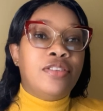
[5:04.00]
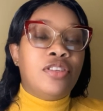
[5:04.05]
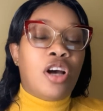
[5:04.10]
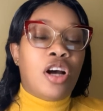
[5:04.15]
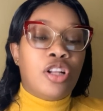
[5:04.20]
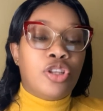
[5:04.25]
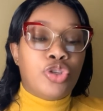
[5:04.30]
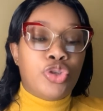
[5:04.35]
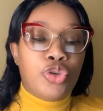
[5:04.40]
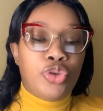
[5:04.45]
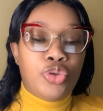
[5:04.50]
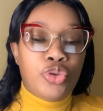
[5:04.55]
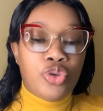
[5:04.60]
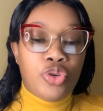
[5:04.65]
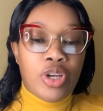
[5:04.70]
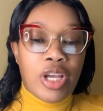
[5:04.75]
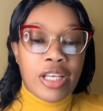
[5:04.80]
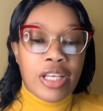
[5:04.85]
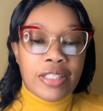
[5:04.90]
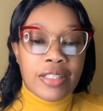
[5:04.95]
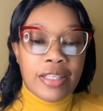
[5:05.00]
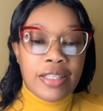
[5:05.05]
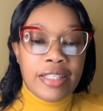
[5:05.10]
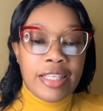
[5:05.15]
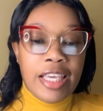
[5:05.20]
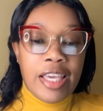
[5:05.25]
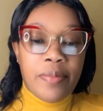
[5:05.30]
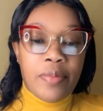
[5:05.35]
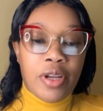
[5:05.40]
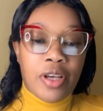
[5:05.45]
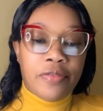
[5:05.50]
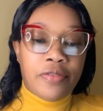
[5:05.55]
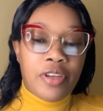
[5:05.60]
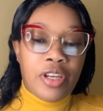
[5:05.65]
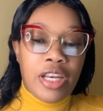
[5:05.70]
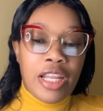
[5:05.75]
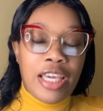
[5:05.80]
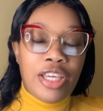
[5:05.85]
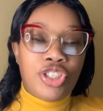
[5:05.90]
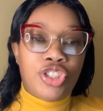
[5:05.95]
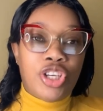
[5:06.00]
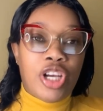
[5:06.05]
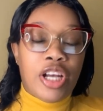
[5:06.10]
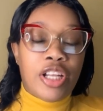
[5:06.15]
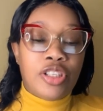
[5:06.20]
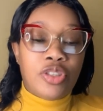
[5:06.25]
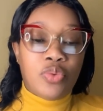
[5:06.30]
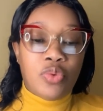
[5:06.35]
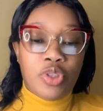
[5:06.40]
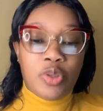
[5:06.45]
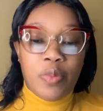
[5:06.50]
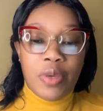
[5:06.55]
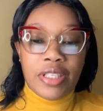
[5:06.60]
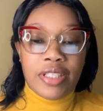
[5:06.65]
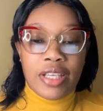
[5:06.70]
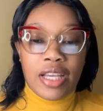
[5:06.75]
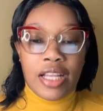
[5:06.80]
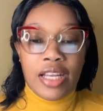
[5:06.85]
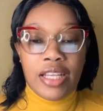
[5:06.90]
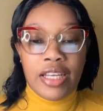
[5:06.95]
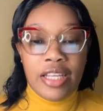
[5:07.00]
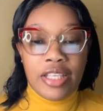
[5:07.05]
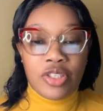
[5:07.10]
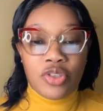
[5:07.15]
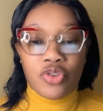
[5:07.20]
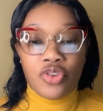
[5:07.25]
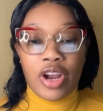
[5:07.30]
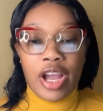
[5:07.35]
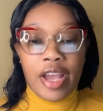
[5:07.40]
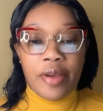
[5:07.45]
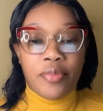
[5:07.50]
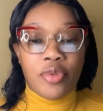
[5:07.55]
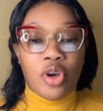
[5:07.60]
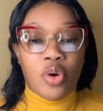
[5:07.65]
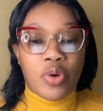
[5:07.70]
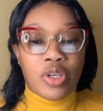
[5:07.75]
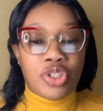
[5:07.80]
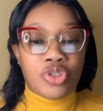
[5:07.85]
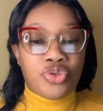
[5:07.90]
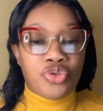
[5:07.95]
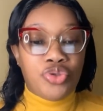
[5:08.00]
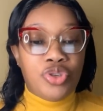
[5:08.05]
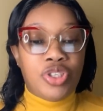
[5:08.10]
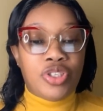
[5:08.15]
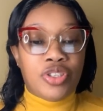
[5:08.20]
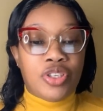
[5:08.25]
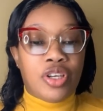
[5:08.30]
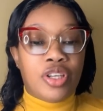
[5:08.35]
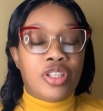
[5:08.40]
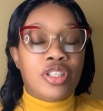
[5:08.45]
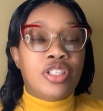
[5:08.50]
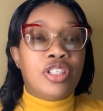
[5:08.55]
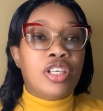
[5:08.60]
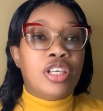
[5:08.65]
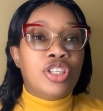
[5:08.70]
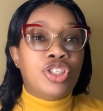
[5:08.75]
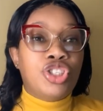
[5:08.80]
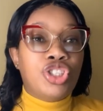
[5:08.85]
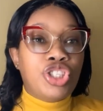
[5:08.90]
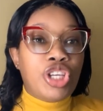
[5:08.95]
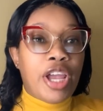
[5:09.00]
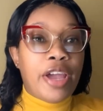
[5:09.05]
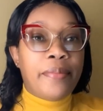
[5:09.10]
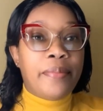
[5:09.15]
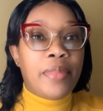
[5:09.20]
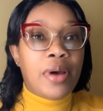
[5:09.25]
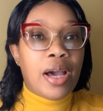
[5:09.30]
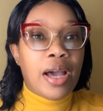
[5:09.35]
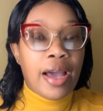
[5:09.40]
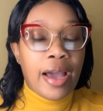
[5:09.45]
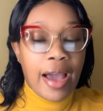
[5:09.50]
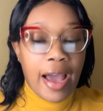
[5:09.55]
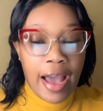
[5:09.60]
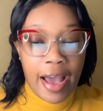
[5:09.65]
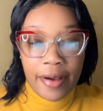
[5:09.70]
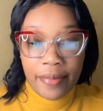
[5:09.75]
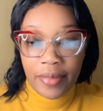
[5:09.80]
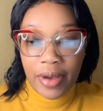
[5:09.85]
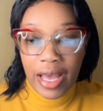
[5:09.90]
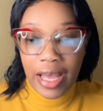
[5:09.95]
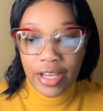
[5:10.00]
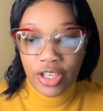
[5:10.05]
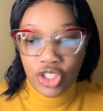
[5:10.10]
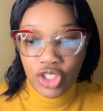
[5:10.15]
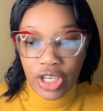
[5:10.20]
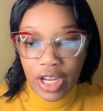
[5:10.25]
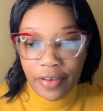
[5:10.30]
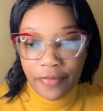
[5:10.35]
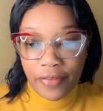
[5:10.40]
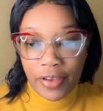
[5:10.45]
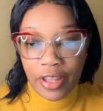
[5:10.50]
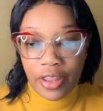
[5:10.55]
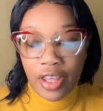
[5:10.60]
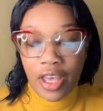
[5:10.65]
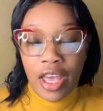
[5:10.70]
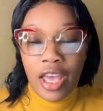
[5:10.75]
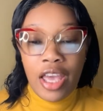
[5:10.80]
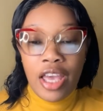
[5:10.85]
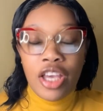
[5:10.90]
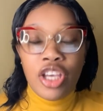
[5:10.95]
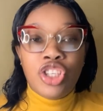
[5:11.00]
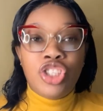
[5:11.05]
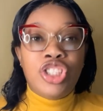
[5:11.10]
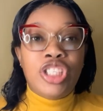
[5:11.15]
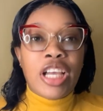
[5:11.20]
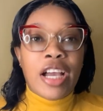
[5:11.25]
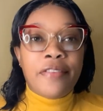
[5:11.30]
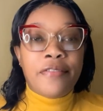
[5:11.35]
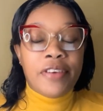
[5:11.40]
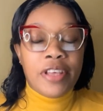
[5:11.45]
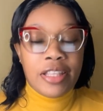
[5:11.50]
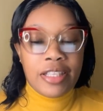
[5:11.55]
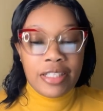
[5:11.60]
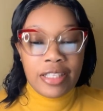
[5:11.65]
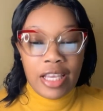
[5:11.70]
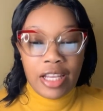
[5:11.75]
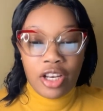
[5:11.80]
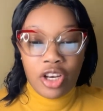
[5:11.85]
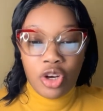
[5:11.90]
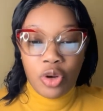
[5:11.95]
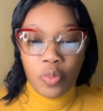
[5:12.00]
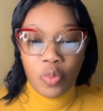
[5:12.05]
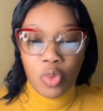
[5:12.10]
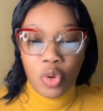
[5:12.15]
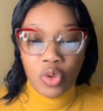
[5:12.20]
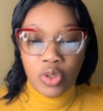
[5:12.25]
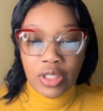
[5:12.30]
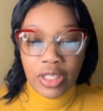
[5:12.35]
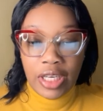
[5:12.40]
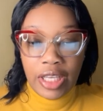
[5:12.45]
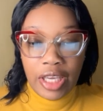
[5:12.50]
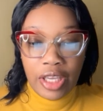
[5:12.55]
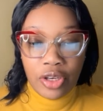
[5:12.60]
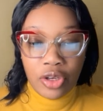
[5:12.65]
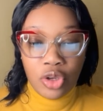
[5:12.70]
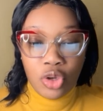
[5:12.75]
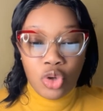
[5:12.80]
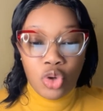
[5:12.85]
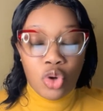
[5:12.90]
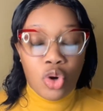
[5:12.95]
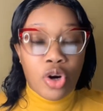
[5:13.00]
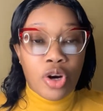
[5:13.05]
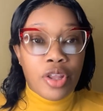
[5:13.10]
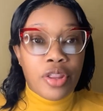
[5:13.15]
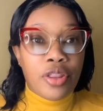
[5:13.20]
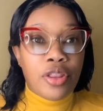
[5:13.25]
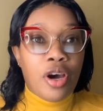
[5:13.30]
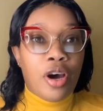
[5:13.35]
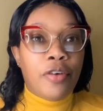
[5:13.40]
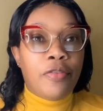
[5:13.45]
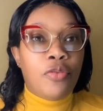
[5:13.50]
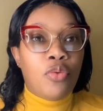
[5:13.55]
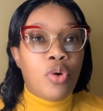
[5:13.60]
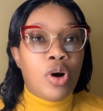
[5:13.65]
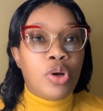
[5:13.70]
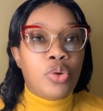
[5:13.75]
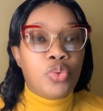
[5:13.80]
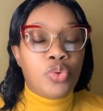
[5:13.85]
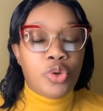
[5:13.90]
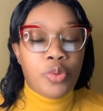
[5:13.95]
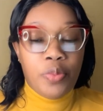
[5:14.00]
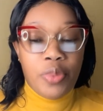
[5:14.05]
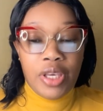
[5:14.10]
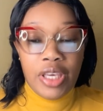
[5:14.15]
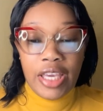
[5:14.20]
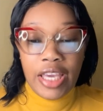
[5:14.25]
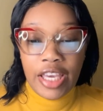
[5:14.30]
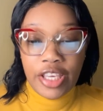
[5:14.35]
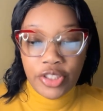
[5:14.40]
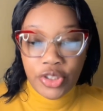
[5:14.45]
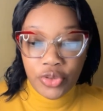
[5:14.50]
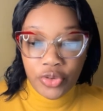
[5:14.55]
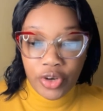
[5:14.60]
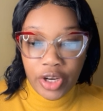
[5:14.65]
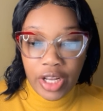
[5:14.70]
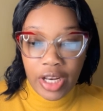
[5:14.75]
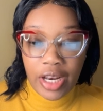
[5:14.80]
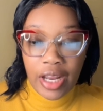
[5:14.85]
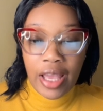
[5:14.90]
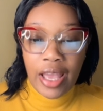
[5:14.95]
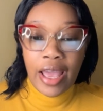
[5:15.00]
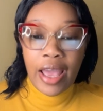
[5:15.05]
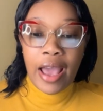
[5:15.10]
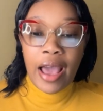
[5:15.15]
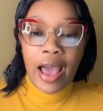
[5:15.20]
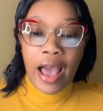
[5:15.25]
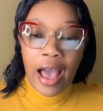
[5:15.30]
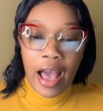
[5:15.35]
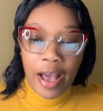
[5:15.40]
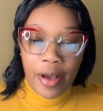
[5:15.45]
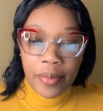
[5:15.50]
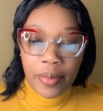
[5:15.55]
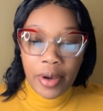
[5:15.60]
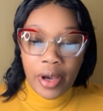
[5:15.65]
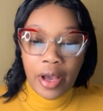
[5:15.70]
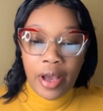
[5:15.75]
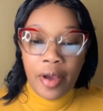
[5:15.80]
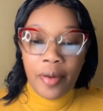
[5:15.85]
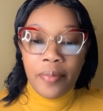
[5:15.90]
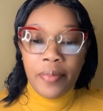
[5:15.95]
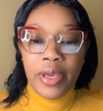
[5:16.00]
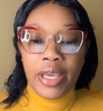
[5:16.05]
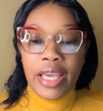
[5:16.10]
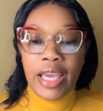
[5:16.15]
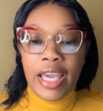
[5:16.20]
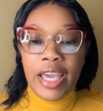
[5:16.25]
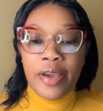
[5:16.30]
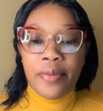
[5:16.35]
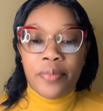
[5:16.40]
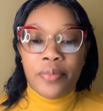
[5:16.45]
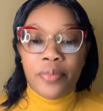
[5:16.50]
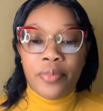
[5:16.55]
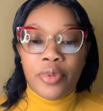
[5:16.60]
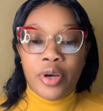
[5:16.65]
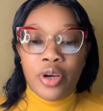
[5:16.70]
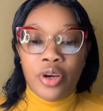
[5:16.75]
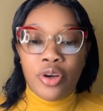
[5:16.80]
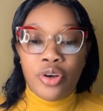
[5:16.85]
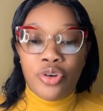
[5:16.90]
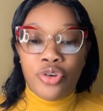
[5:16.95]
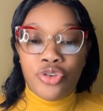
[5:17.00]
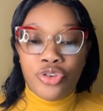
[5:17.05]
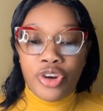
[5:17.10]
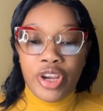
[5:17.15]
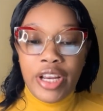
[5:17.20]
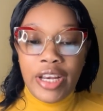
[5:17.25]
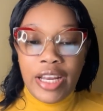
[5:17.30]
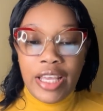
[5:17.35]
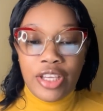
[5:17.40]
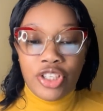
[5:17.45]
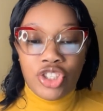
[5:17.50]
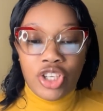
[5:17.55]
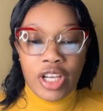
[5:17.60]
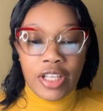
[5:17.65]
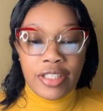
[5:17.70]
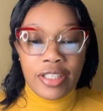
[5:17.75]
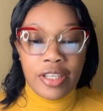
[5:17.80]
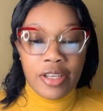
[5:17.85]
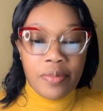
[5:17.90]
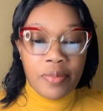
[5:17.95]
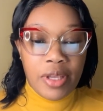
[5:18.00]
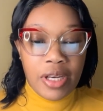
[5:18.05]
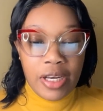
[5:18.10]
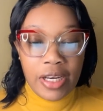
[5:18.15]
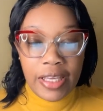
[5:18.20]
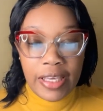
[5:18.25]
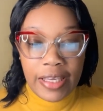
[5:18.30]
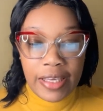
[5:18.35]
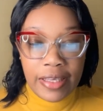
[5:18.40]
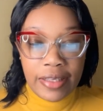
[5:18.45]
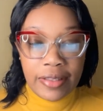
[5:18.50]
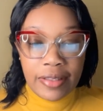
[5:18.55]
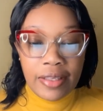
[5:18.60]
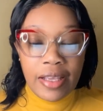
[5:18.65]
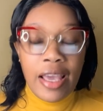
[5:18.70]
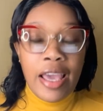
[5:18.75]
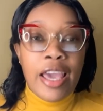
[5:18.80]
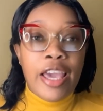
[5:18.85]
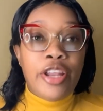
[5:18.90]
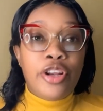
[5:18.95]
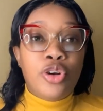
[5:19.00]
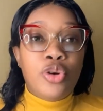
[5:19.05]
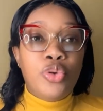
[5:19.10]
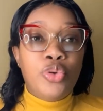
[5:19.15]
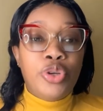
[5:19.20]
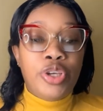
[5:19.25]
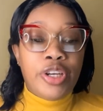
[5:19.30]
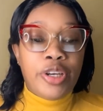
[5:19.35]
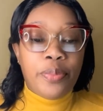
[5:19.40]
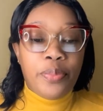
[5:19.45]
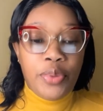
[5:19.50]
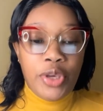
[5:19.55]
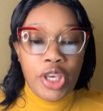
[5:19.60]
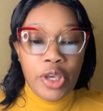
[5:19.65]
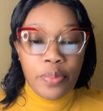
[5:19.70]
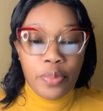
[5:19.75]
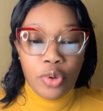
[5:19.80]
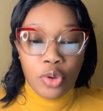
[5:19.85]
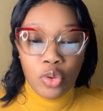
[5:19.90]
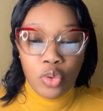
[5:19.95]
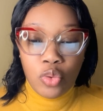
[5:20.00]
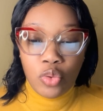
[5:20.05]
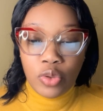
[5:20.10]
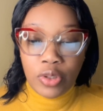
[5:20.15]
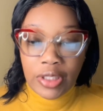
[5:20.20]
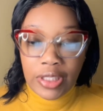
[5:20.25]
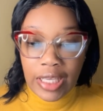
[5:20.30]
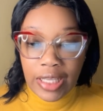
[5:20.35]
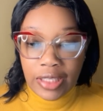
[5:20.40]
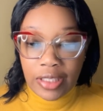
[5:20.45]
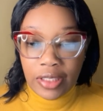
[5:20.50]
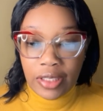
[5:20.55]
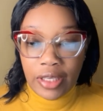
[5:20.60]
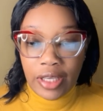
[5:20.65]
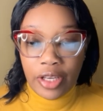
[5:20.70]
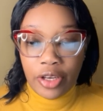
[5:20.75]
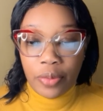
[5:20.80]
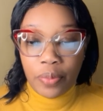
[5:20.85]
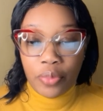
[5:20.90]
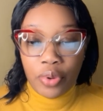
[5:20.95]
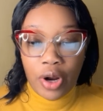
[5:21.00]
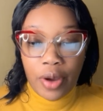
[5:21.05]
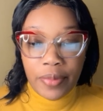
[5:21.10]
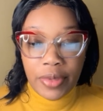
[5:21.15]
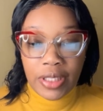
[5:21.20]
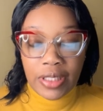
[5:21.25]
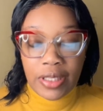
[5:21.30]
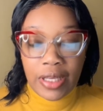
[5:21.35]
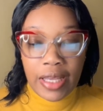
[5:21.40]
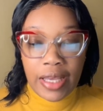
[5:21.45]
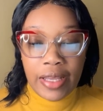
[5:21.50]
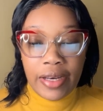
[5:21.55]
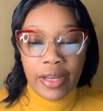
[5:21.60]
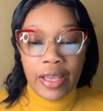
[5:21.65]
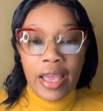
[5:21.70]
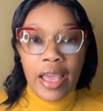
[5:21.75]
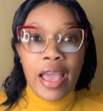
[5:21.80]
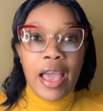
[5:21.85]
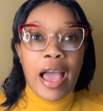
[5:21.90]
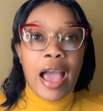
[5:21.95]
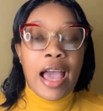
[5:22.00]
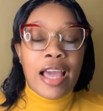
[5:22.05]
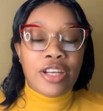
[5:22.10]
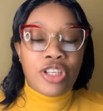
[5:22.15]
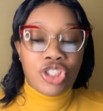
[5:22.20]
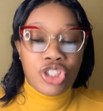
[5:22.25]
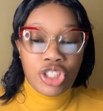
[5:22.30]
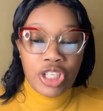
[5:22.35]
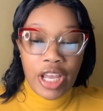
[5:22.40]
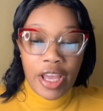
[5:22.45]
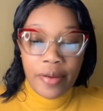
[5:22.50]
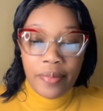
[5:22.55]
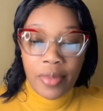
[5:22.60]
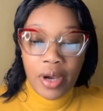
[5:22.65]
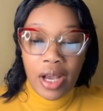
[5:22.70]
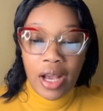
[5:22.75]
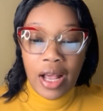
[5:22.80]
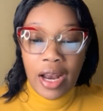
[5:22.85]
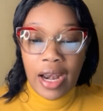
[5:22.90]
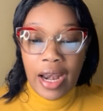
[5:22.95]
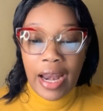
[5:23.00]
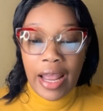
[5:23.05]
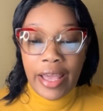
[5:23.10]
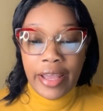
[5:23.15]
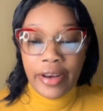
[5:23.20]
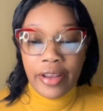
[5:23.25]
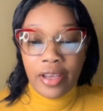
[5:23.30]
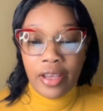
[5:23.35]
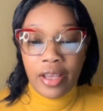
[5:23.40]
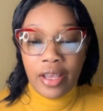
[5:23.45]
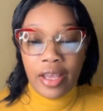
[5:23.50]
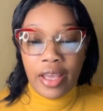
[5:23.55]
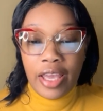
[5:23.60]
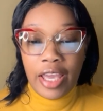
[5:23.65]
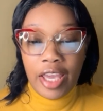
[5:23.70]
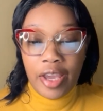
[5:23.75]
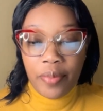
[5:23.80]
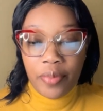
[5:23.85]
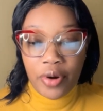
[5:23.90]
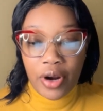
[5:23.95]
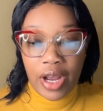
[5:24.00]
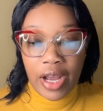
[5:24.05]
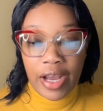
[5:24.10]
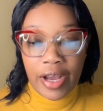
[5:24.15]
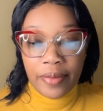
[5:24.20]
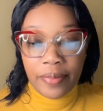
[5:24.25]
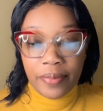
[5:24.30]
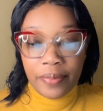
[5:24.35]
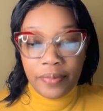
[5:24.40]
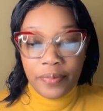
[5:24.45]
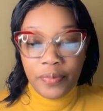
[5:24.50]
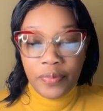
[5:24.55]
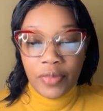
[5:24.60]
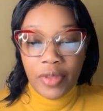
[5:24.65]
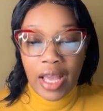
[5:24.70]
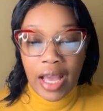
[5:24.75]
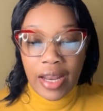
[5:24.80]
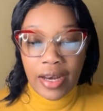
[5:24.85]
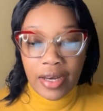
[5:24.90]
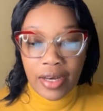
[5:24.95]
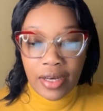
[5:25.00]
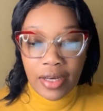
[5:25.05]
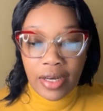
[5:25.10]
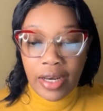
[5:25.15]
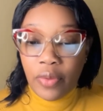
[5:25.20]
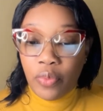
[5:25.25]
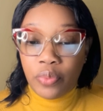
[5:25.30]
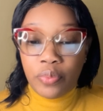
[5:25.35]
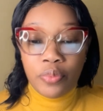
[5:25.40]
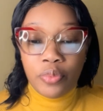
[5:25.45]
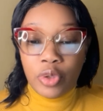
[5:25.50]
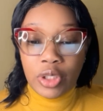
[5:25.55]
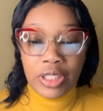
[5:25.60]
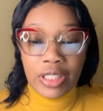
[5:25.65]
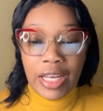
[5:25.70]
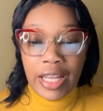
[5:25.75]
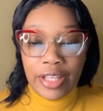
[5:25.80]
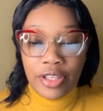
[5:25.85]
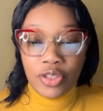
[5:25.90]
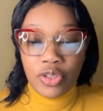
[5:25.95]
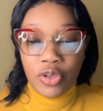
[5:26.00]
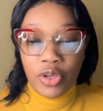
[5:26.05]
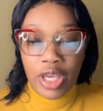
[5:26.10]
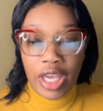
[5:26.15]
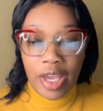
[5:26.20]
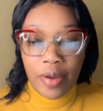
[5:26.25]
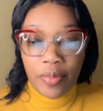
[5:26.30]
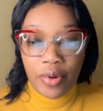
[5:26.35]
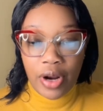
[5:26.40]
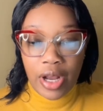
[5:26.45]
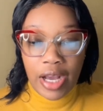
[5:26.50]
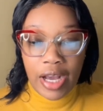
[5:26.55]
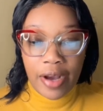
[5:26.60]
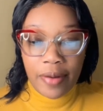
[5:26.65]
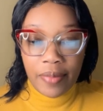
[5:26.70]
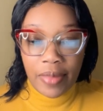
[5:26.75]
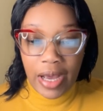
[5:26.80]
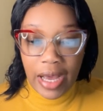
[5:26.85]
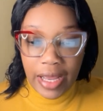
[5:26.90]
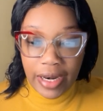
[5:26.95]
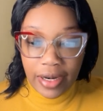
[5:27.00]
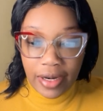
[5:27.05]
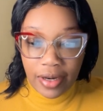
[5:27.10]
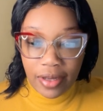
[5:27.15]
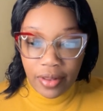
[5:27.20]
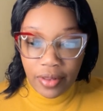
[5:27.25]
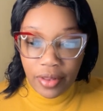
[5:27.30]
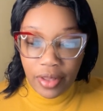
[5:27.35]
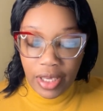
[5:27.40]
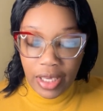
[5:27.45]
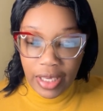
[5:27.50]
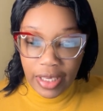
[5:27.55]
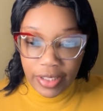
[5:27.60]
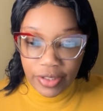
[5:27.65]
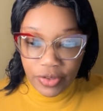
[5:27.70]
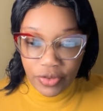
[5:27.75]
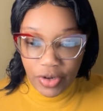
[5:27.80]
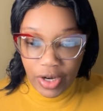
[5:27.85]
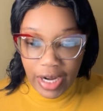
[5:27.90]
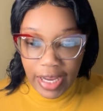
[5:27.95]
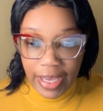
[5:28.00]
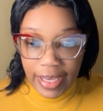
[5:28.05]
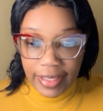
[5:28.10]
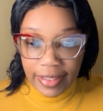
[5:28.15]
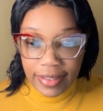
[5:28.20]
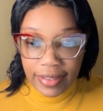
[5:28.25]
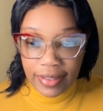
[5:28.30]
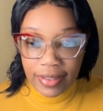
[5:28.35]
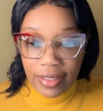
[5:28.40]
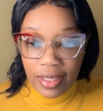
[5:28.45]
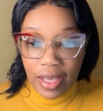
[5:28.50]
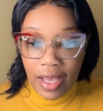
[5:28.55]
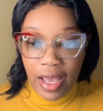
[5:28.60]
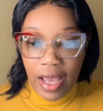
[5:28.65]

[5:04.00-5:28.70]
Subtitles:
is also known as the Table of the Nations, which basically describe Noah's three sons, Shem, Ham, and Japheth. Japheth settled mostly in the north of what would be Israel, Ham became great nations in the Middle East, including the people who settled in the Promised Land. And Shem led Abraham and was led to Abraham and the Israelites.